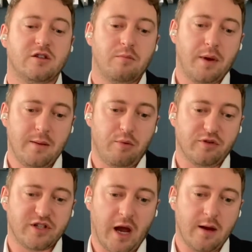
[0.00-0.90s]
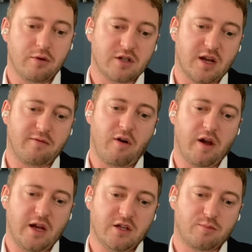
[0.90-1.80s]
that people say because they
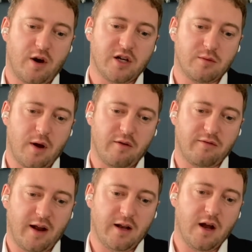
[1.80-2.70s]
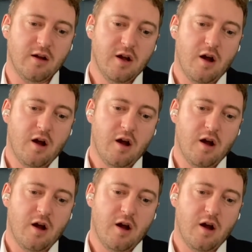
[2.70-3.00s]
find inspiration about failure.